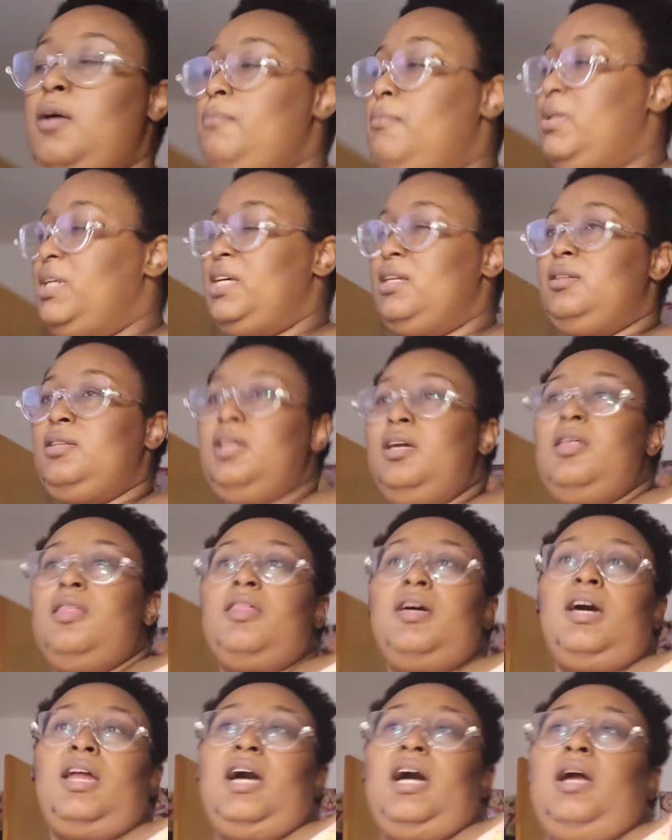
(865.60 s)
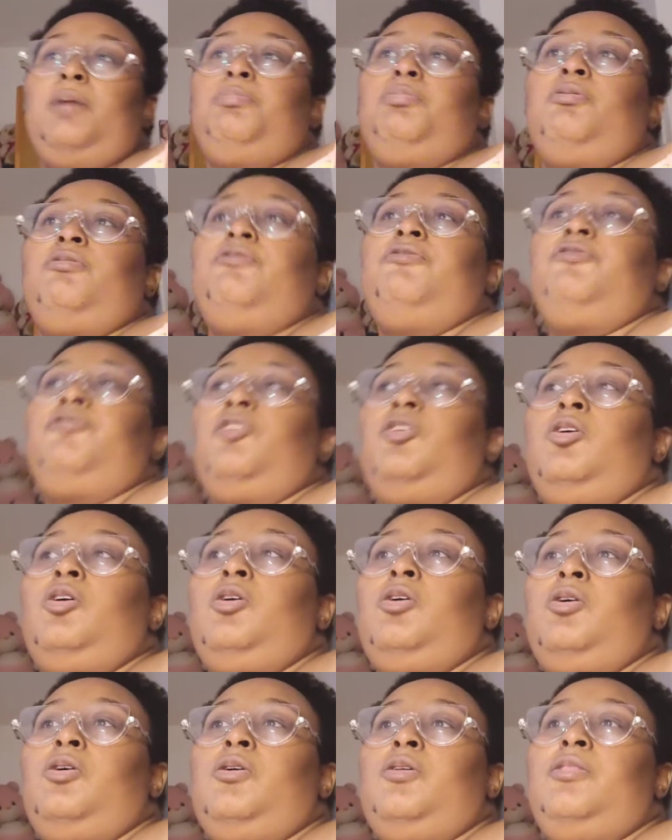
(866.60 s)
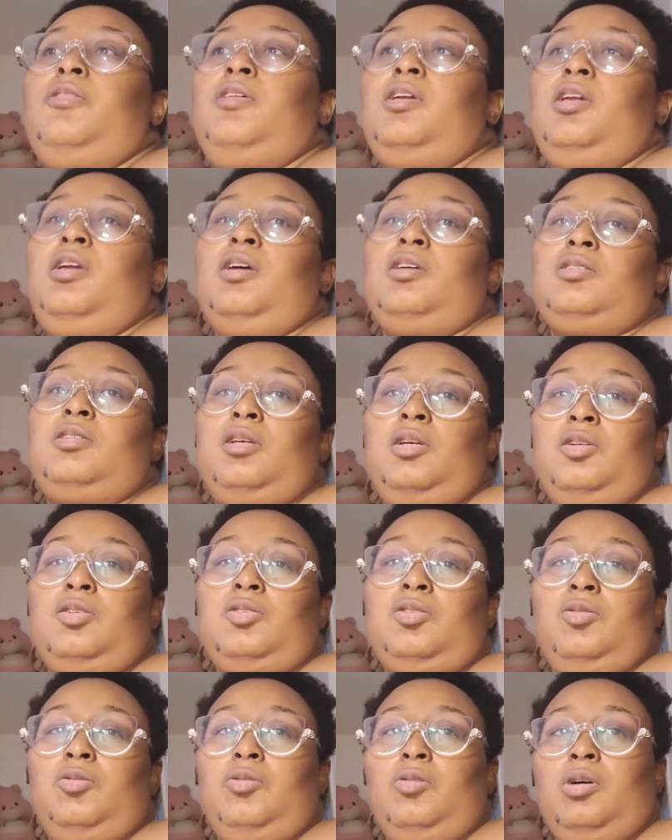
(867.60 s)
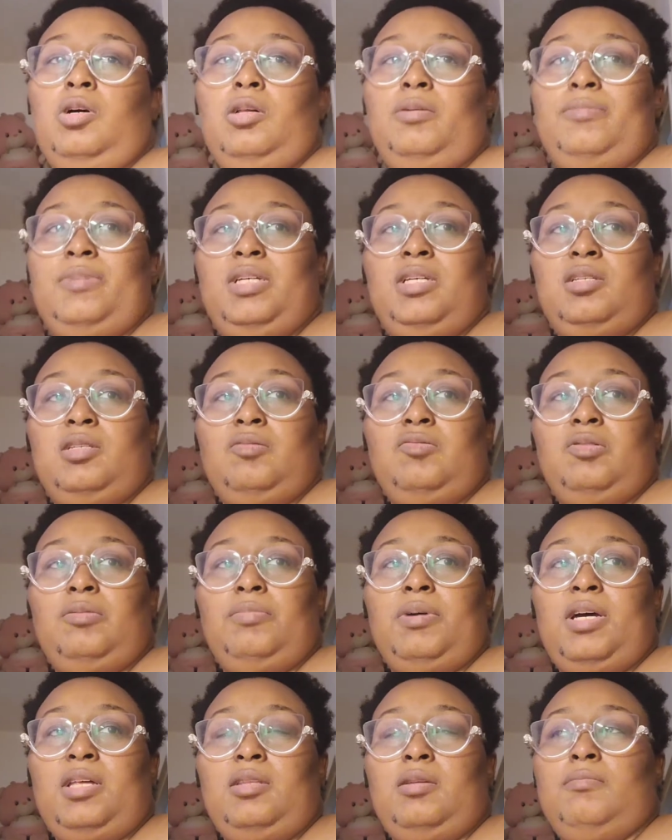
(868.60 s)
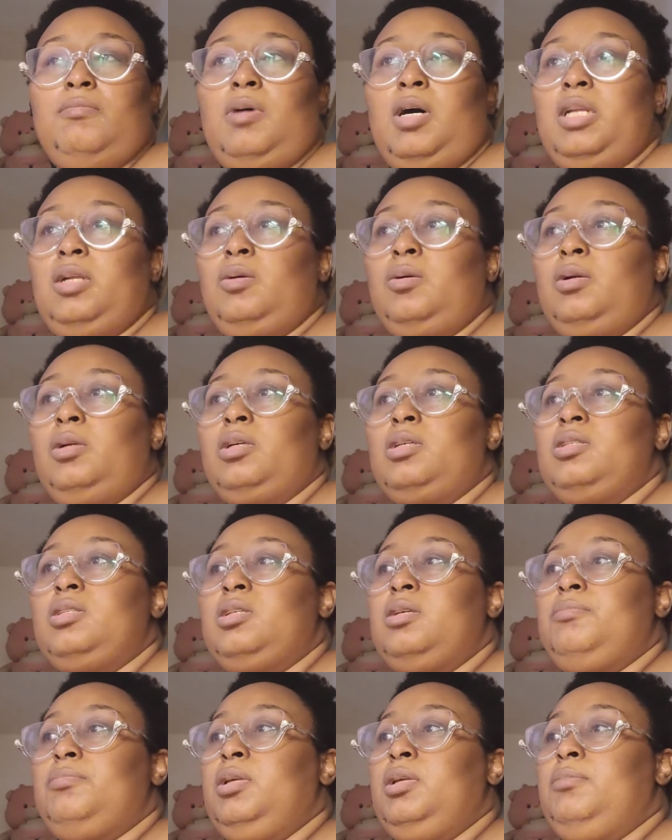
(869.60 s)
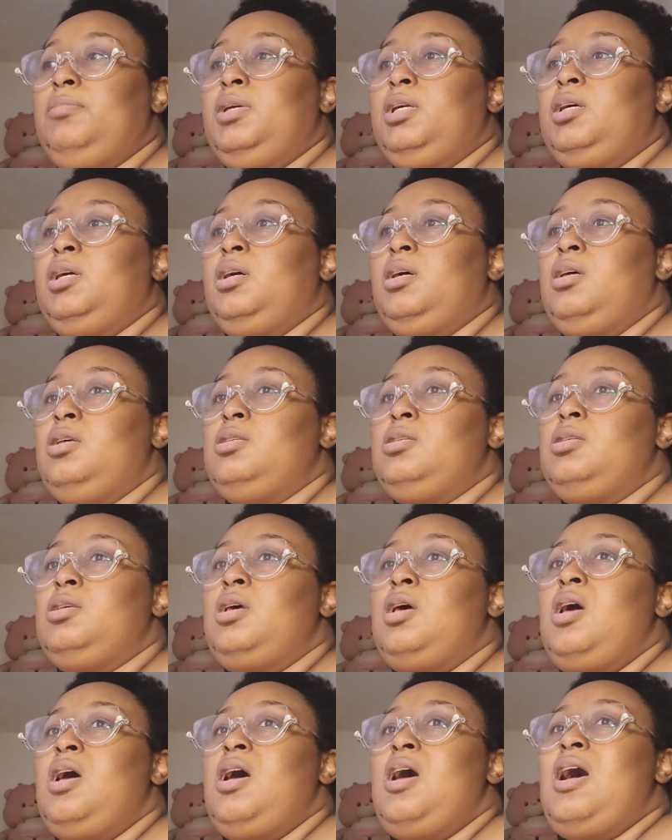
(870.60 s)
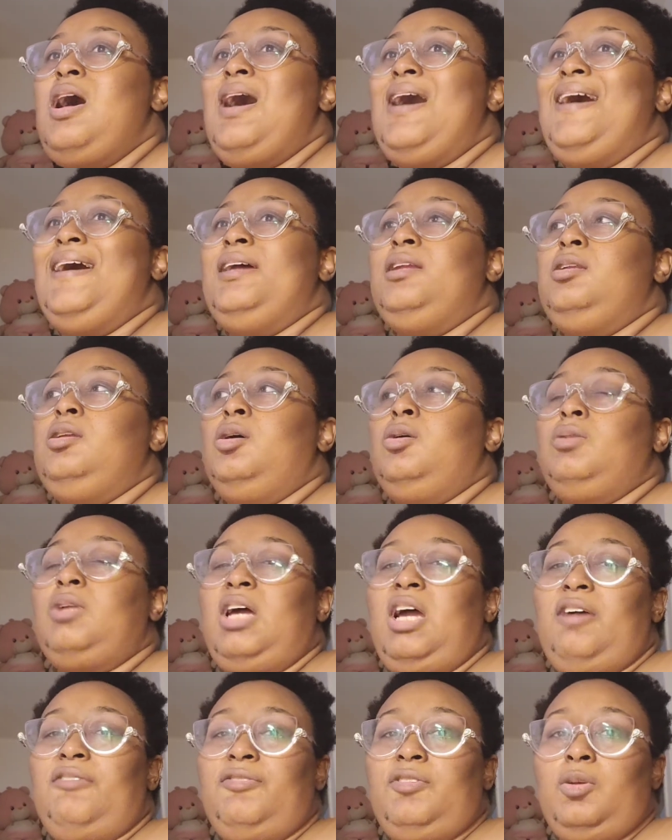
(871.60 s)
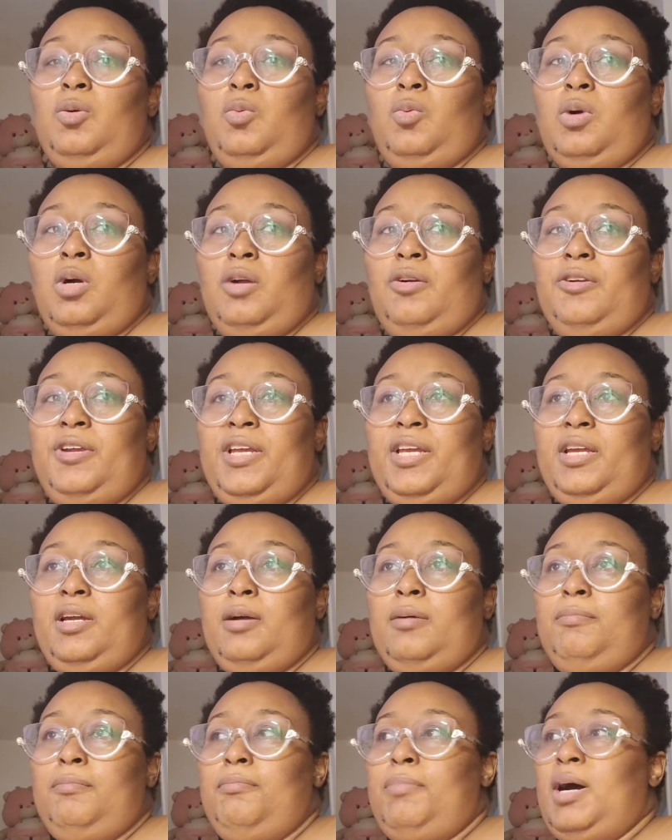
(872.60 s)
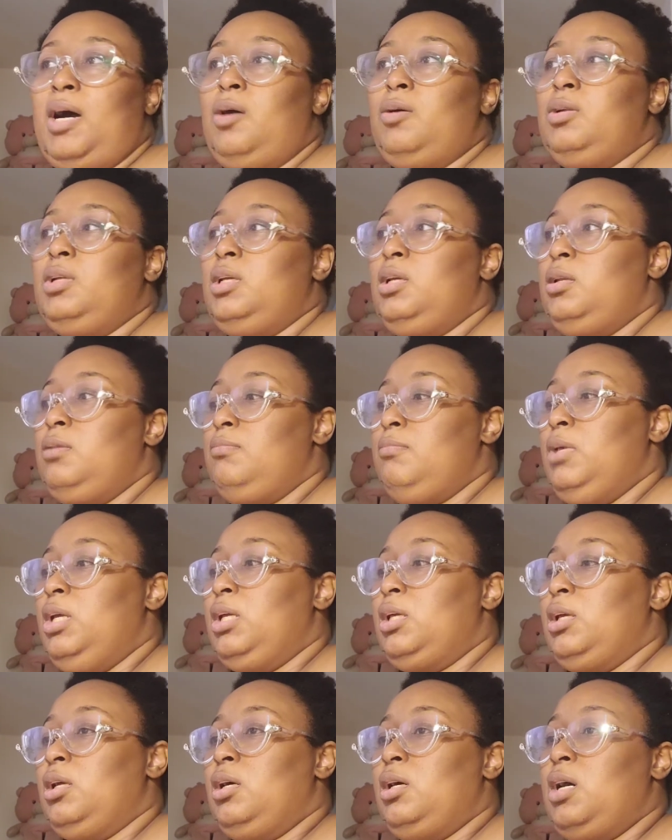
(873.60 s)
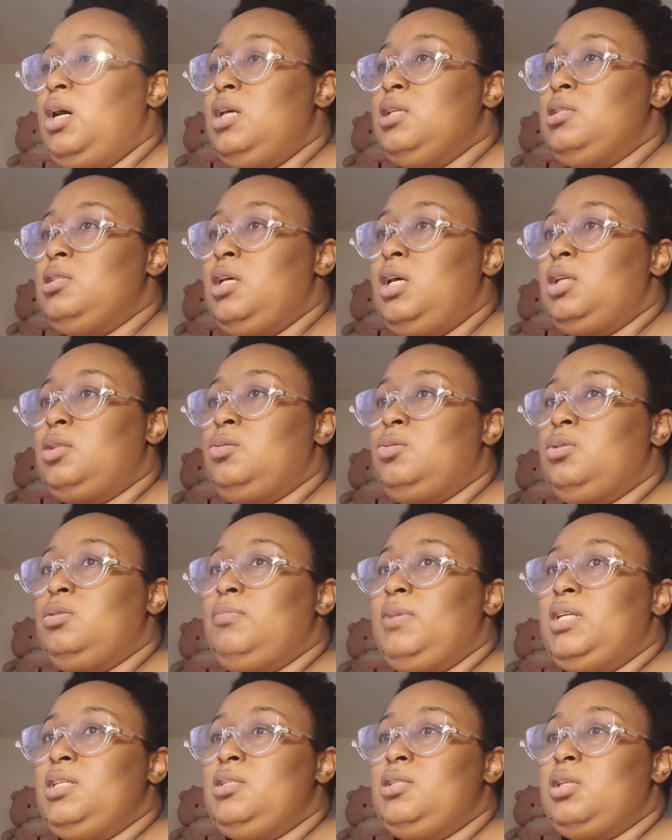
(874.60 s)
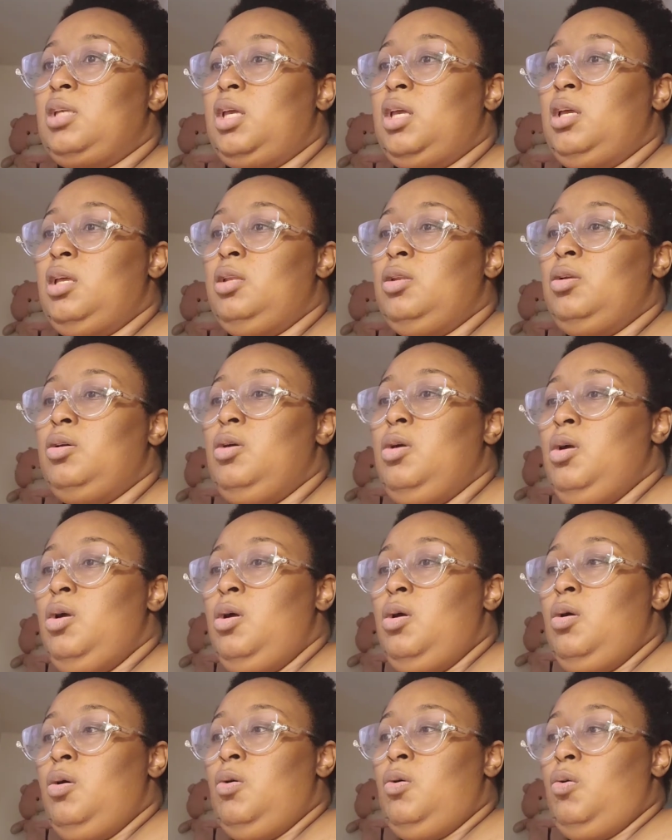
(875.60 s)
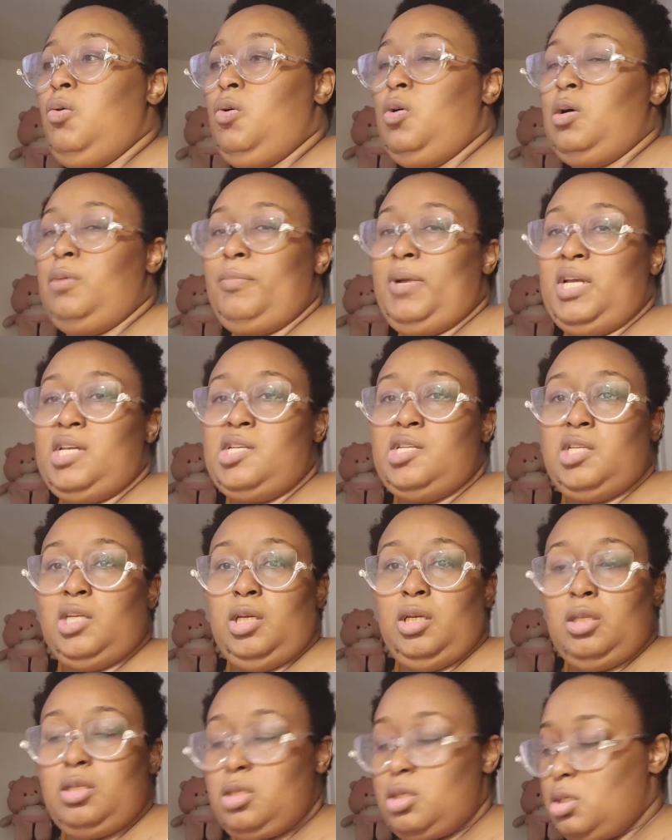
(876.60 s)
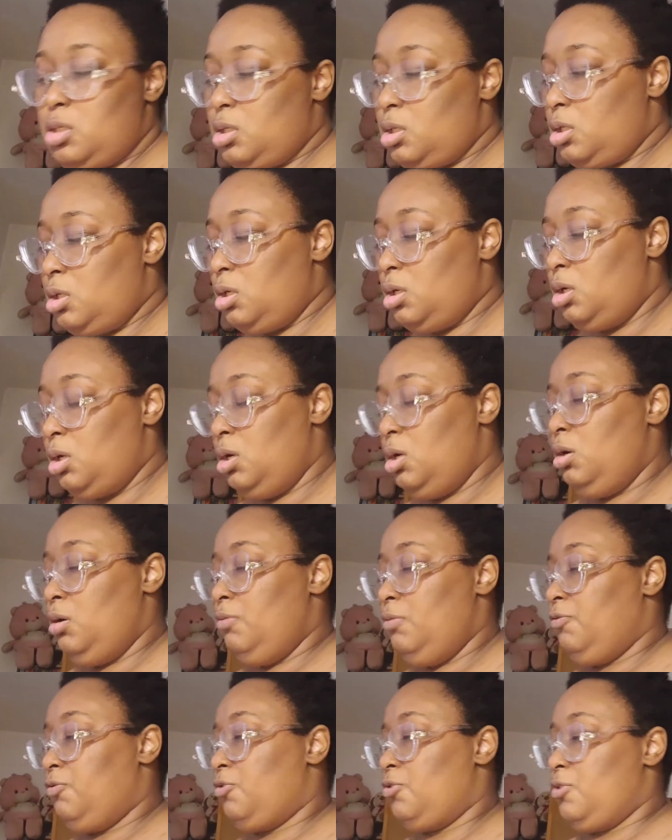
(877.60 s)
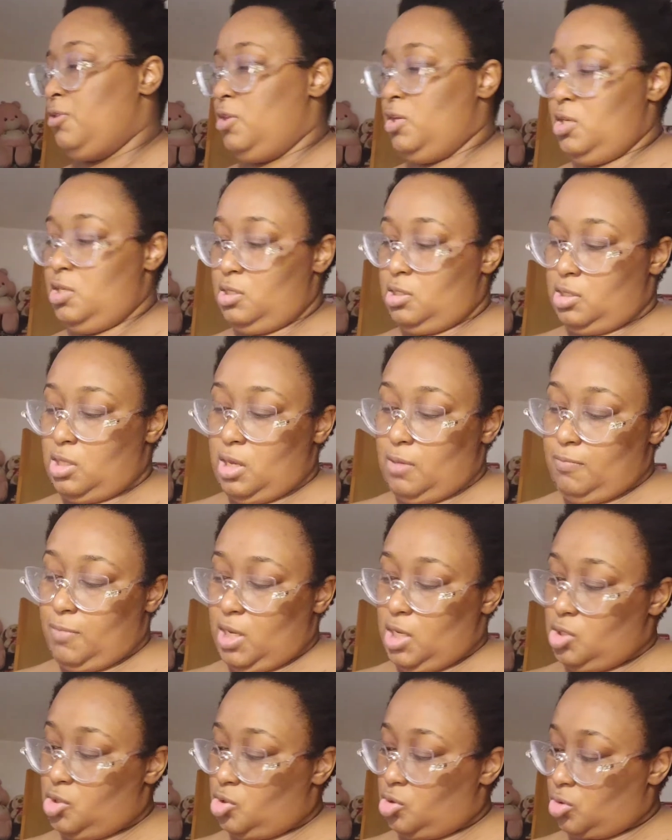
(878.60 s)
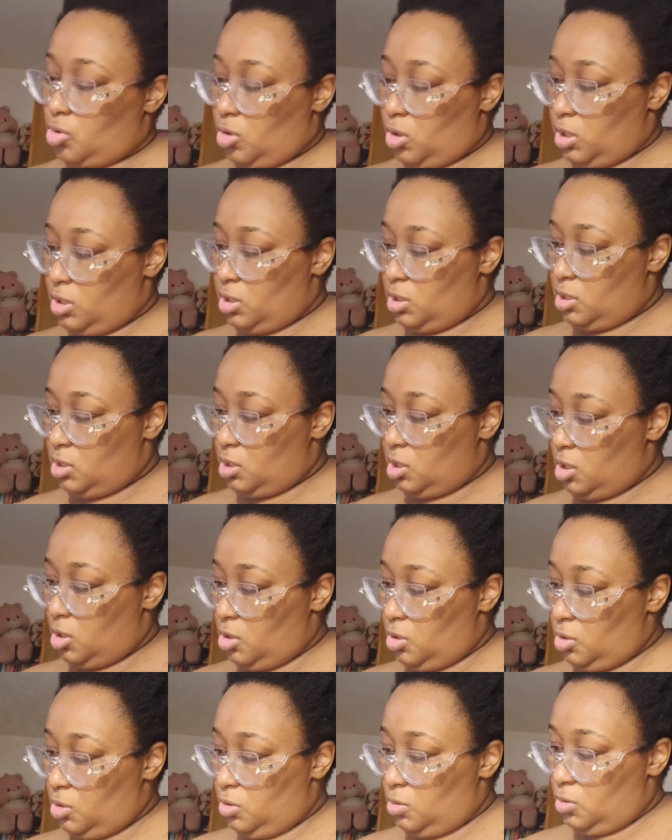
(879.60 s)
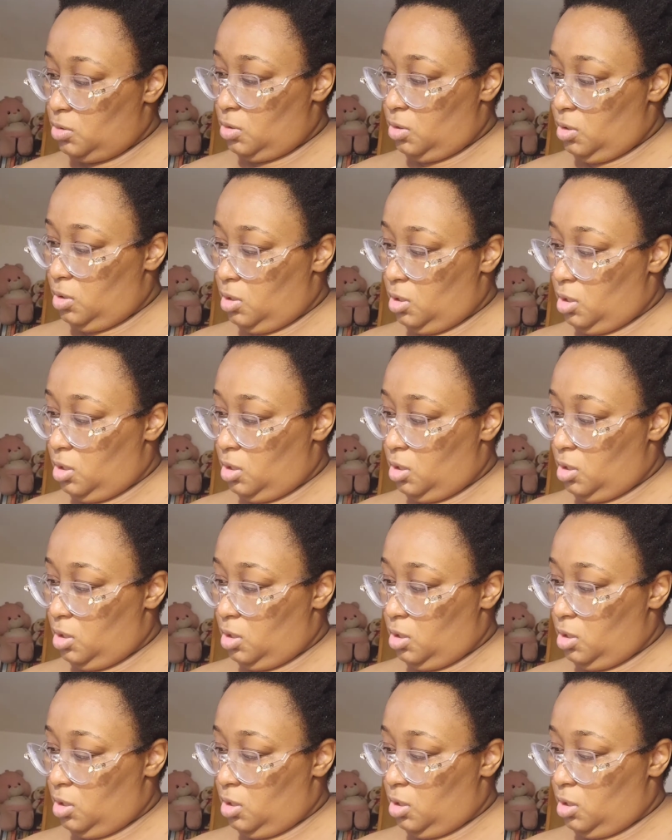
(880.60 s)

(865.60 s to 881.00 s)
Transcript: but I think that I prefer the essential oil mist from Bath and Body Works simply because I don't have to worry about it making contact with my skin or my sheets. For this, they made sure to tell you,